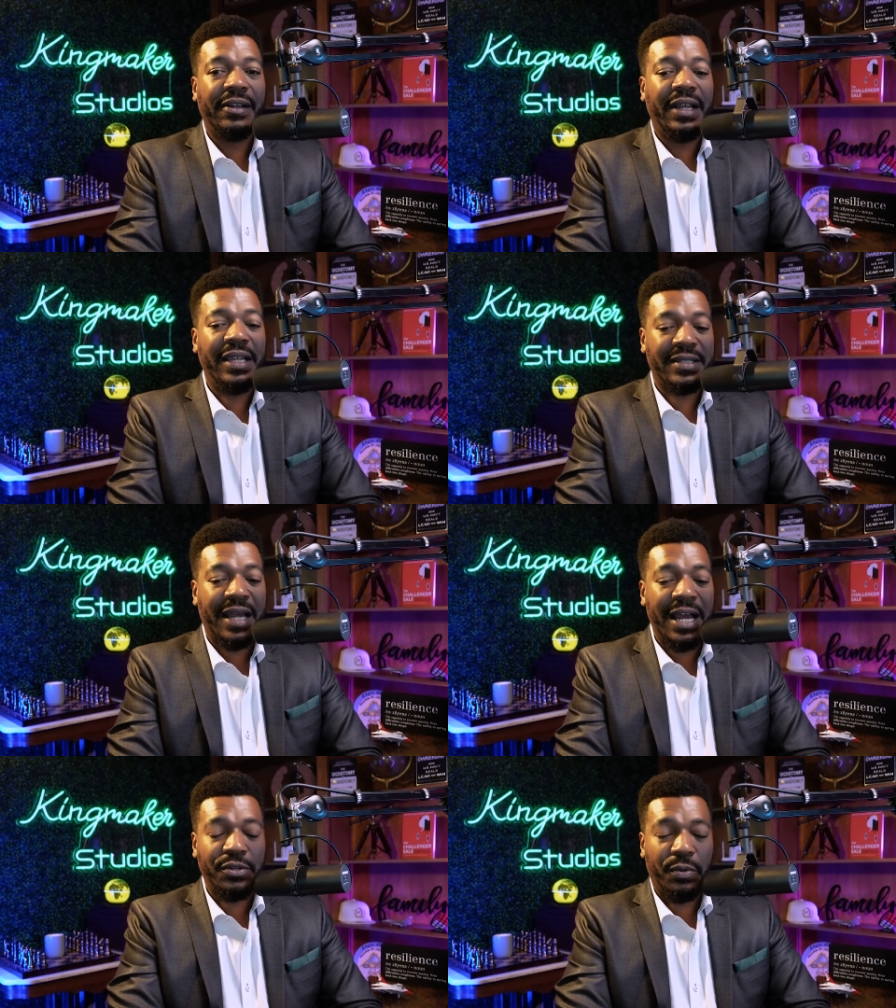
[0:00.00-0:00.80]
is
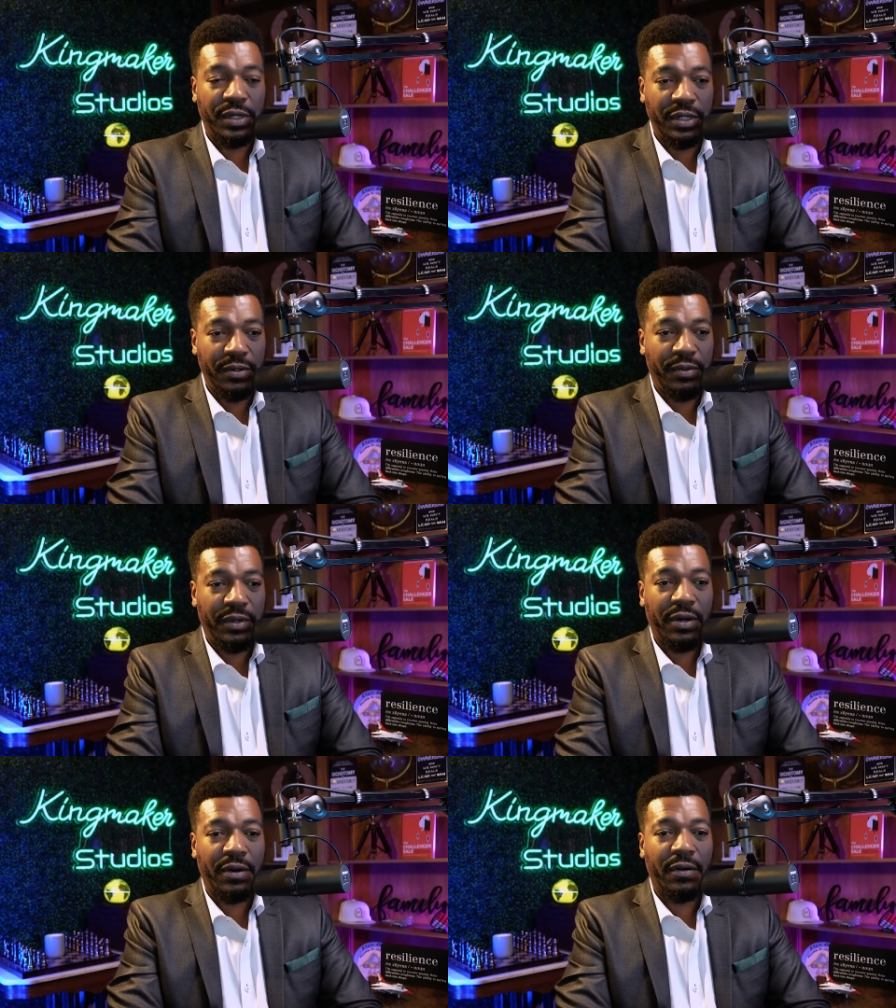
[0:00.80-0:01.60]
tied to her youth.
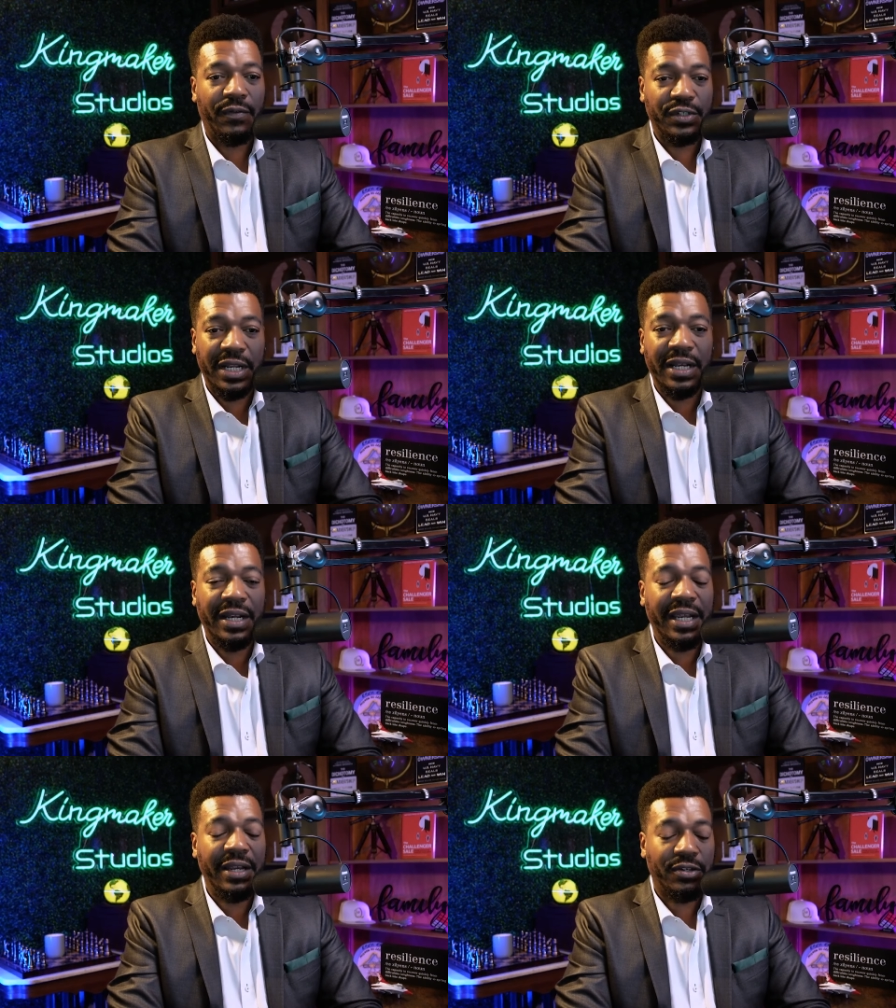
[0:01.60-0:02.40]
Her
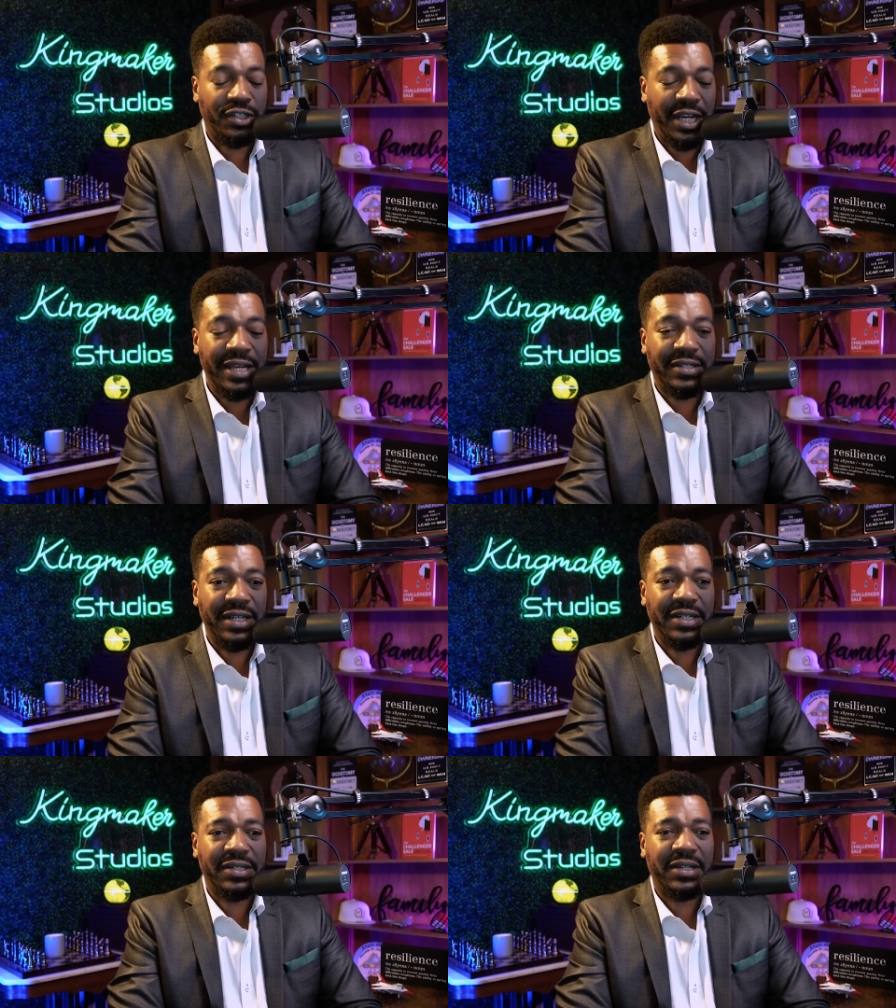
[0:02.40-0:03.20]
virginity, her
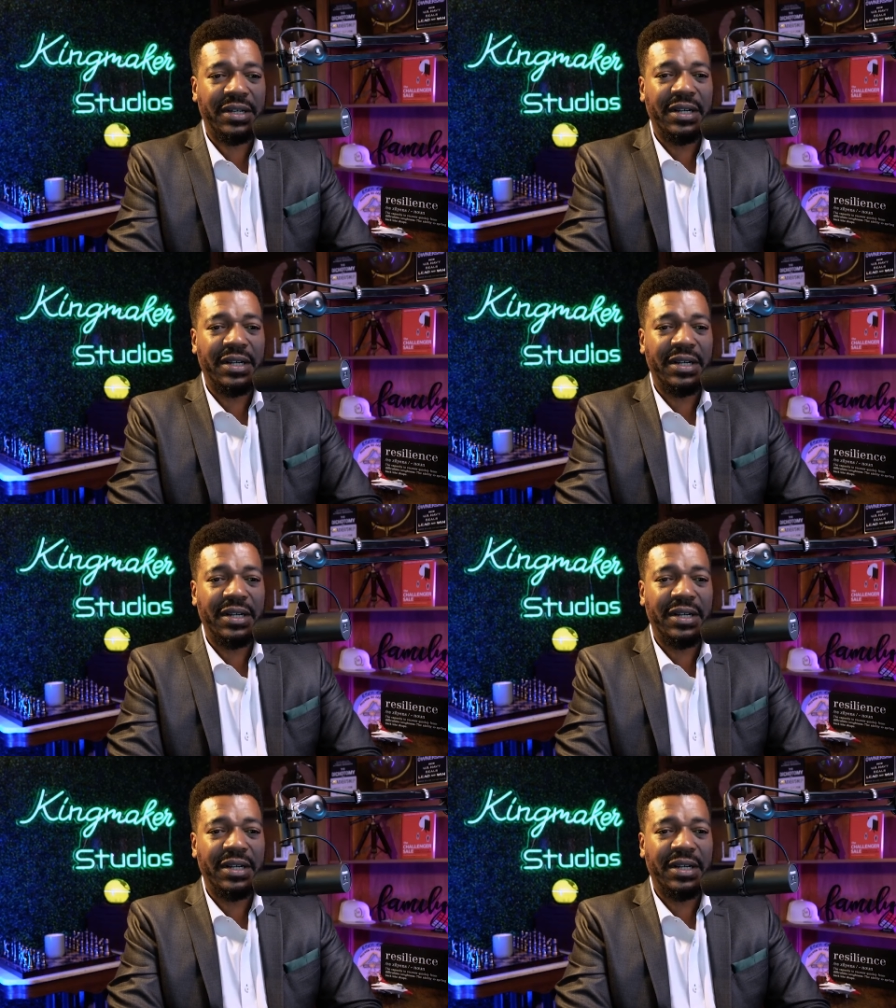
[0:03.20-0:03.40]
chasteness,